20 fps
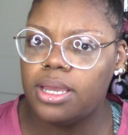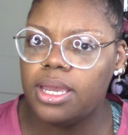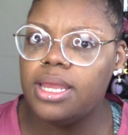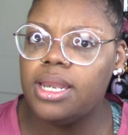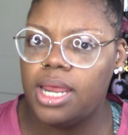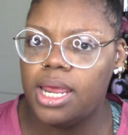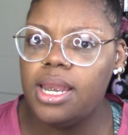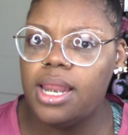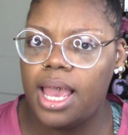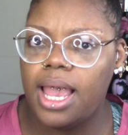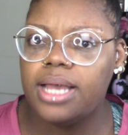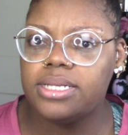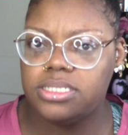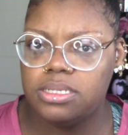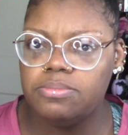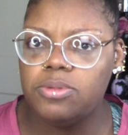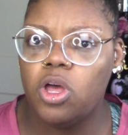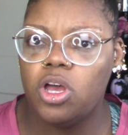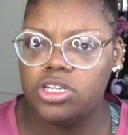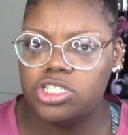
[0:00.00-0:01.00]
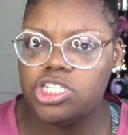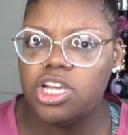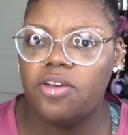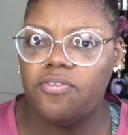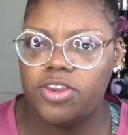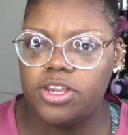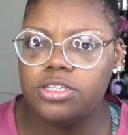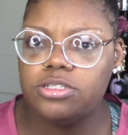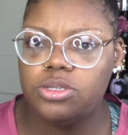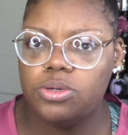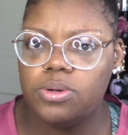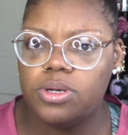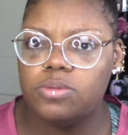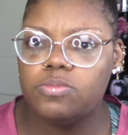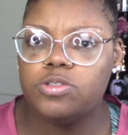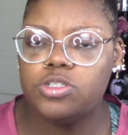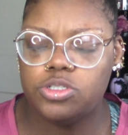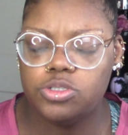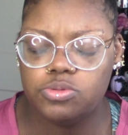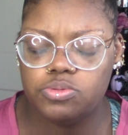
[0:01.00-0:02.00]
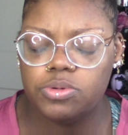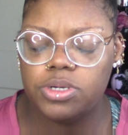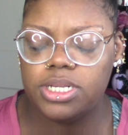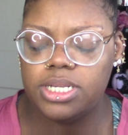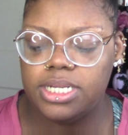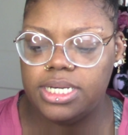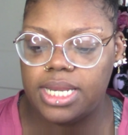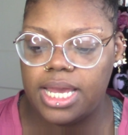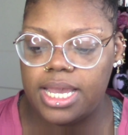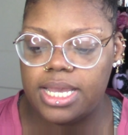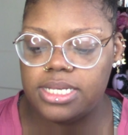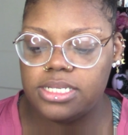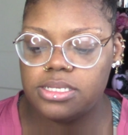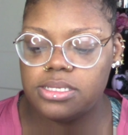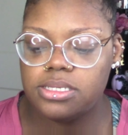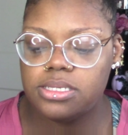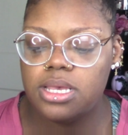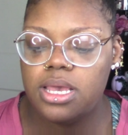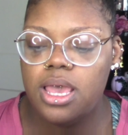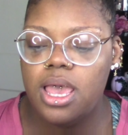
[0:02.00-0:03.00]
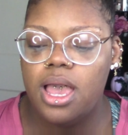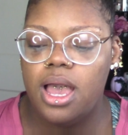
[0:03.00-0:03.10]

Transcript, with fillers: It, it has some longevity to it, which is really nice.